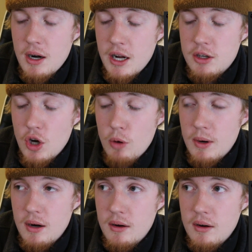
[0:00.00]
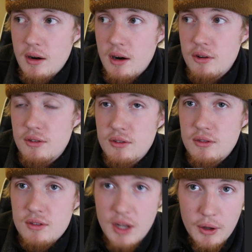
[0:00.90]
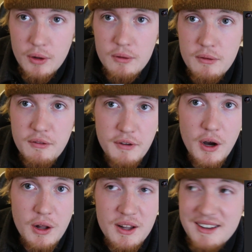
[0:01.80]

and October are still fall.